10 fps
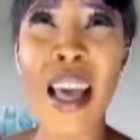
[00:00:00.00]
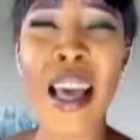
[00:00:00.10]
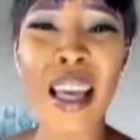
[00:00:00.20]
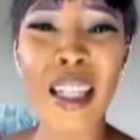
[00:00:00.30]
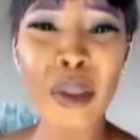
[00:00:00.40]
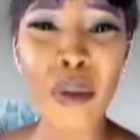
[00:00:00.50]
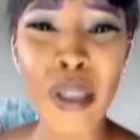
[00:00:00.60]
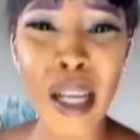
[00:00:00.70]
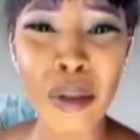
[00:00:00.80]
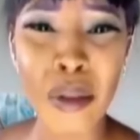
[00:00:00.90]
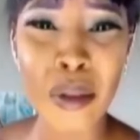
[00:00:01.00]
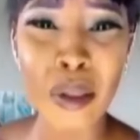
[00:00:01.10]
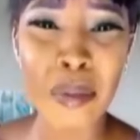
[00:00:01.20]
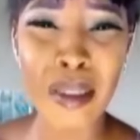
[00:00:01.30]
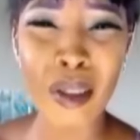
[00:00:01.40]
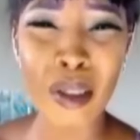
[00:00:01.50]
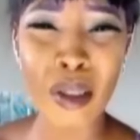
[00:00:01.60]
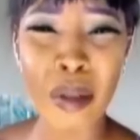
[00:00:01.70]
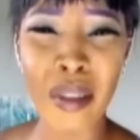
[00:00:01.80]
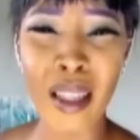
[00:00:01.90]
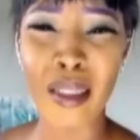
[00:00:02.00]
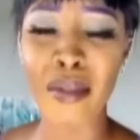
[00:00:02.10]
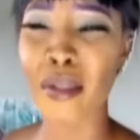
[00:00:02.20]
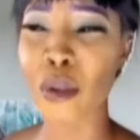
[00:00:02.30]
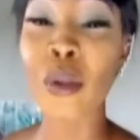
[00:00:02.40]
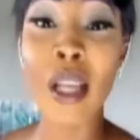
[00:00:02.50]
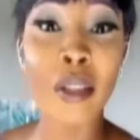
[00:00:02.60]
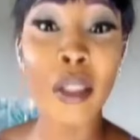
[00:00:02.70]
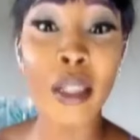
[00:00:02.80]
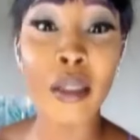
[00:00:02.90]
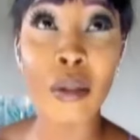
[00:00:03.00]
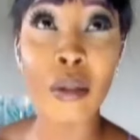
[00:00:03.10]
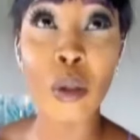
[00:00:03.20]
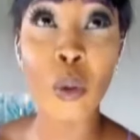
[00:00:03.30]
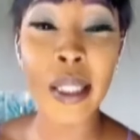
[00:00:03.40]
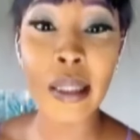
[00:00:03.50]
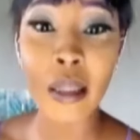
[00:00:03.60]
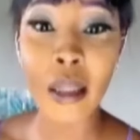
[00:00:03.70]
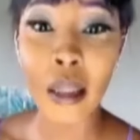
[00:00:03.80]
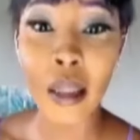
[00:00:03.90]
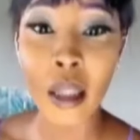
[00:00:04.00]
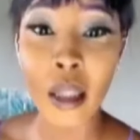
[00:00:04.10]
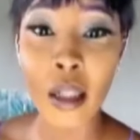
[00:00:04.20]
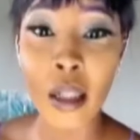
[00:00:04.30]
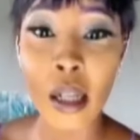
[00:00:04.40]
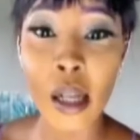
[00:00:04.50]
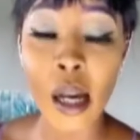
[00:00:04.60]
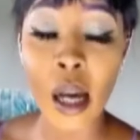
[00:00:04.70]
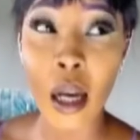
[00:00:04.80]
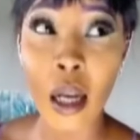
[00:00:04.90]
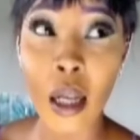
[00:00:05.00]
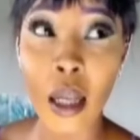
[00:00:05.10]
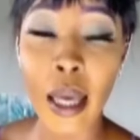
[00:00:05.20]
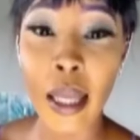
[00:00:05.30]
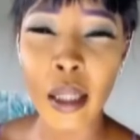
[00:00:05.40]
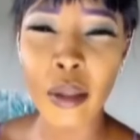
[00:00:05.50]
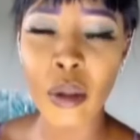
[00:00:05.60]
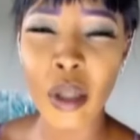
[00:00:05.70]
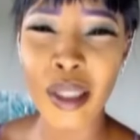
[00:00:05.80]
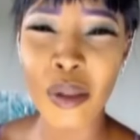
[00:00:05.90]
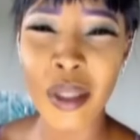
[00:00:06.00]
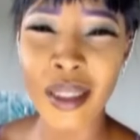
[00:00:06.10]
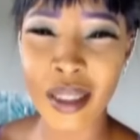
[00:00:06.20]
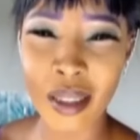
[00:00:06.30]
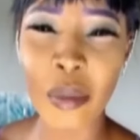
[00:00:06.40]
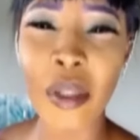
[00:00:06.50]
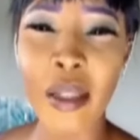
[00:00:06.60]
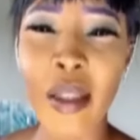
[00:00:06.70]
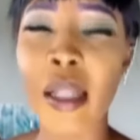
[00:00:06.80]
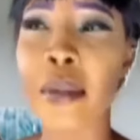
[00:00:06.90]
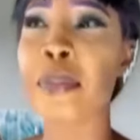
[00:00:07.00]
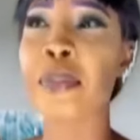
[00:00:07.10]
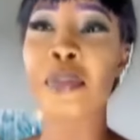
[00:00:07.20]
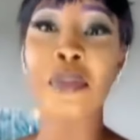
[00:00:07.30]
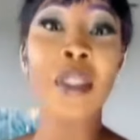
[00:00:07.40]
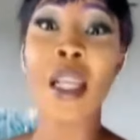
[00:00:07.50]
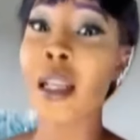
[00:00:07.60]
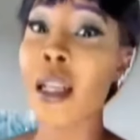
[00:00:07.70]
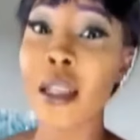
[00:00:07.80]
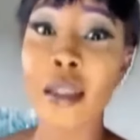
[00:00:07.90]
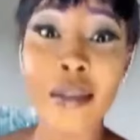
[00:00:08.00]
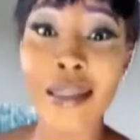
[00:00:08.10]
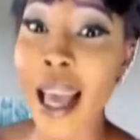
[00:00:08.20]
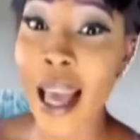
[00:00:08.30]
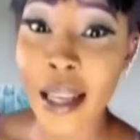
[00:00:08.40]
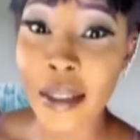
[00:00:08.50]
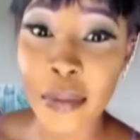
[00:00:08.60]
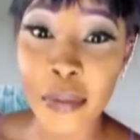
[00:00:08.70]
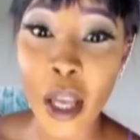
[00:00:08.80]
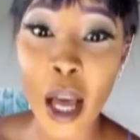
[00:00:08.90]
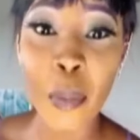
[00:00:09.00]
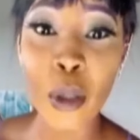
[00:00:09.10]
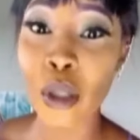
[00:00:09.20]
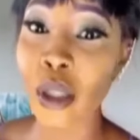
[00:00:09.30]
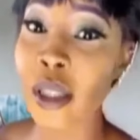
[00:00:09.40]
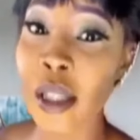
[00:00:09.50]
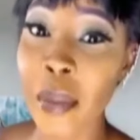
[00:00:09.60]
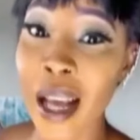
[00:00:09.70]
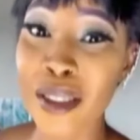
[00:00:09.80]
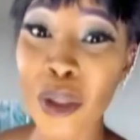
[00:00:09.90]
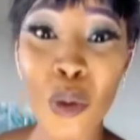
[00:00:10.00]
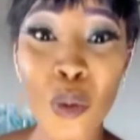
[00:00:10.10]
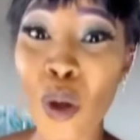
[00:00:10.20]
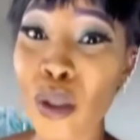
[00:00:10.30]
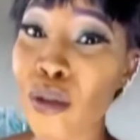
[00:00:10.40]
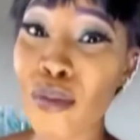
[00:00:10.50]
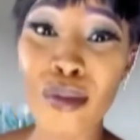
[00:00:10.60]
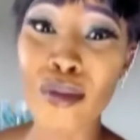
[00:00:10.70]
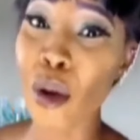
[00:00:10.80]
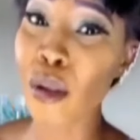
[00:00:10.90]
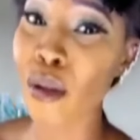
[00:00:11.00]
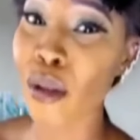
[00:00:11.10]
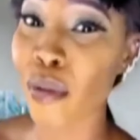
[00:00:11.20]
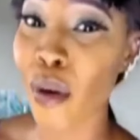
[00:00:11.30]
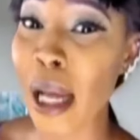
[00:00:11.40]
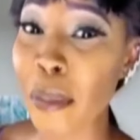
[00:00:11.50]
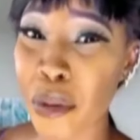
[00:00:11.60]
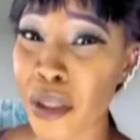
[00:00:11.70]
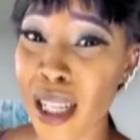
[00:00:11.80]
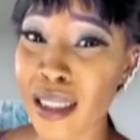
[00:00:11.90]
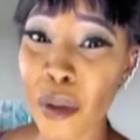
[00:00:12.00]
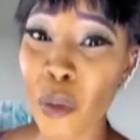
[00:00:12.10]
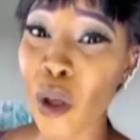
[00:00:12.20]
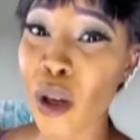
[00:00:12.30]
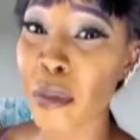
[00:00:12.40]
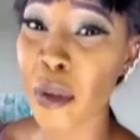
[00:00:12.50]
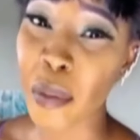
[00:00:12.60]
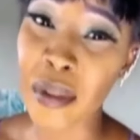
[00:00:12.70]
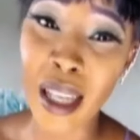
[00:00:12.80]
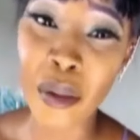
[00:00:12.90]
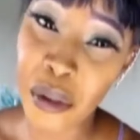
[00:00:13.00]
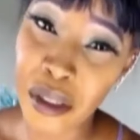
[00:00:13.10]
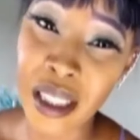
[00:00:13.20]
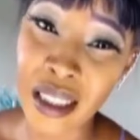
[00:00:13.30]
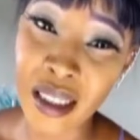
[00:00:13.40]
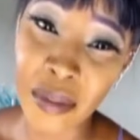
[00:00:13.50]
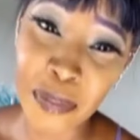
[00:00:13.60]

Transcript: early 2000 or something. 2020. Early 2020, something like that. Then Apostle Suleman used one doctor for Abuja Timo lock me up, Shalom Chris.